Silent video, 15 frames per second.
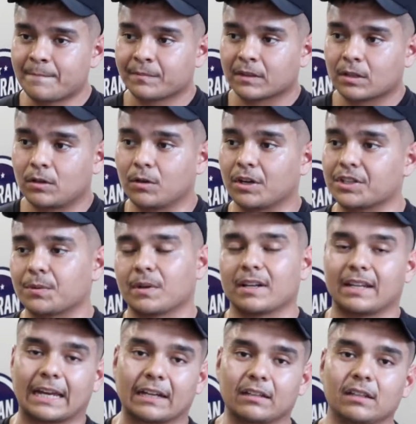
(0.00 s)
who doesn't want to,
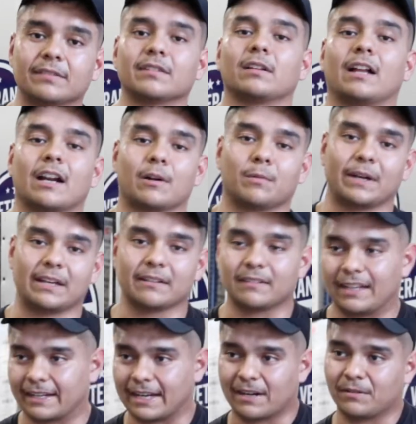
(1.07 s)
like, lift a lot of weight?
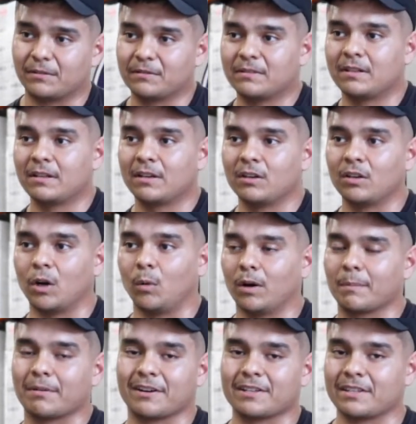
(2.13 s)
Like, I don't know one
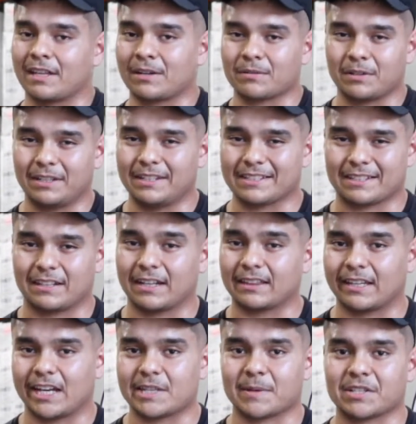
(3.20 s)
person that really isn't like
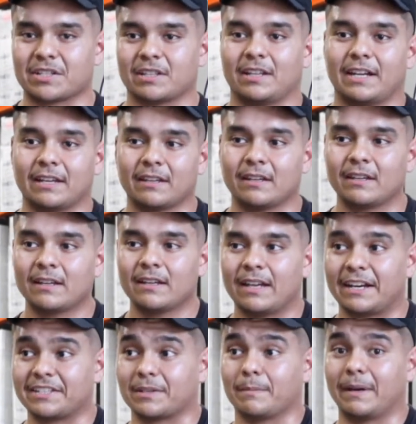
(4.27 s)
that, especially, like,
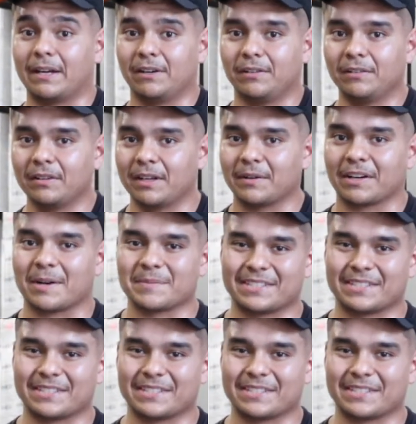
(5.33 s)
as a male when it comes